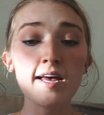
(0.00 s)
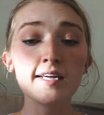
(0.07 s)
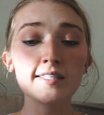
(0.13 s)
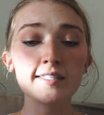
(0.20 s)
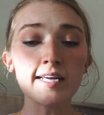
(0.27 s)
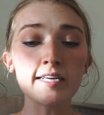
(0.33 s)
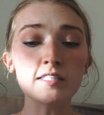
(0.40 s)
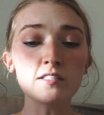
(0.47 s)

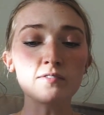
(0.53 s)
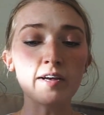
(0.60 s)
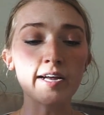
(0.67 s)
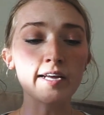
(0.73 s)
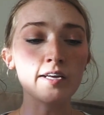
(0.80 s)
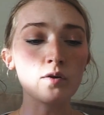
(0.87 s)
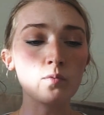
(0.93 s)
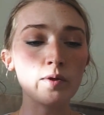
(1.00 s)

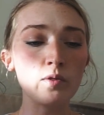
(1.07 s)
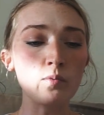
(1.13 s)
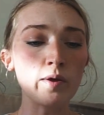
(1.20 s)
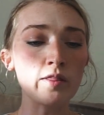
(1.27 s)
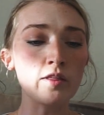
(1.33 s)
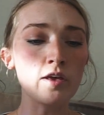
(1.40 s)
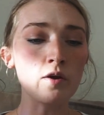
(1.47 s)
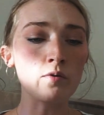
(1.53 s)
satisfied with
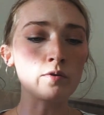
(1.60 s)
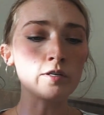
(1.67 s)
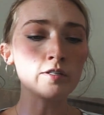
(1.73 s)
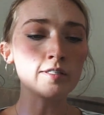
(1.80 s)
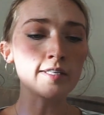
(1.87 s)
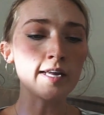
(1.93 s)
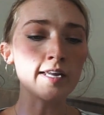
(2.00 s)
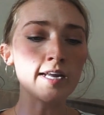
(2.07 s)
what the owner
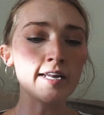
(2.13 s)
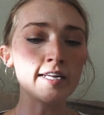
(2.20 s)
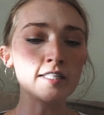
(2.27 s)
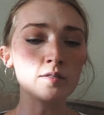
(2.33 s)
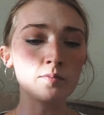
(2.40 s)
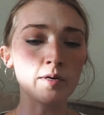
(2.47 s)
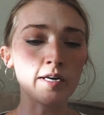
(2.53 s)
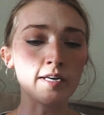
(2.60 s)
said in
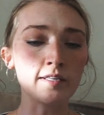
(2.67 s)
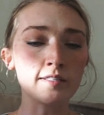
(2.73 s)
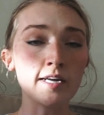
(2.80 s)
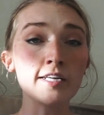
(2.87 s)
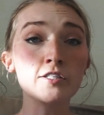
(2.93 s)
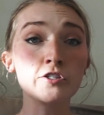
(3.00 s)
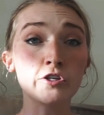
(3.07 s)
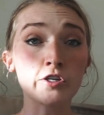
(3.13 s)
its praise,
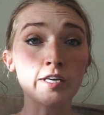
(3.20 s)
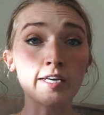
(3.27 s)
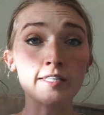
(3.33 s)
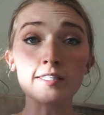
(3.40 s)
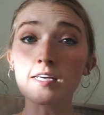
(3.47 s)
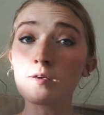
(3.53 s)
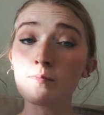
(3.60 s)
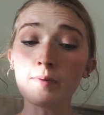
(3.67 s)
and took
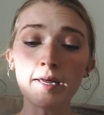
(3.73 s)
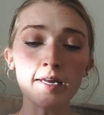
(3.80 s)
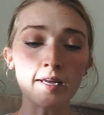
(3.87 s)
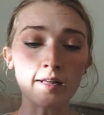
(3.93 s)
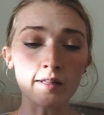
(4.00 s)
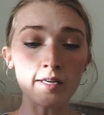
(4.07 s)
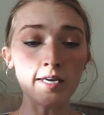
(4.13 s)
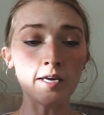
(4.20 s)
it
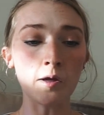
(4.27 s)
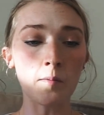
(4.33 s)
immediately.